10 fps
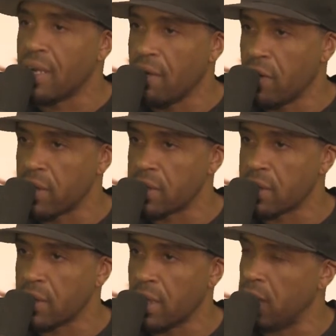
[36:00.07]
of
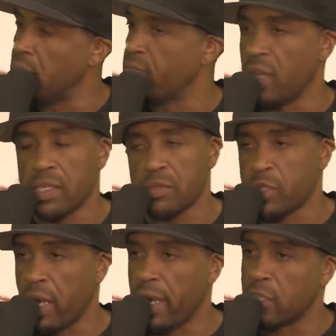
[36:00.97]
us, and things have
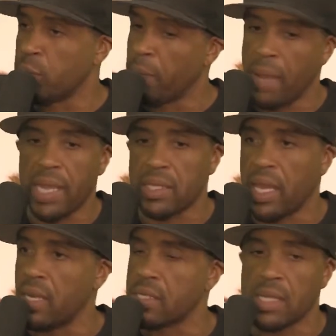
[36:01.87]
changed. But back
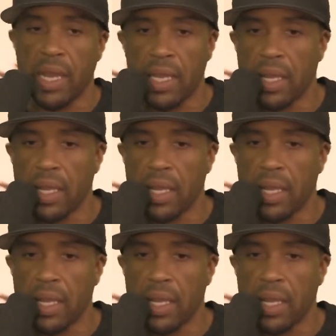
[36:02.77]
then, it's like,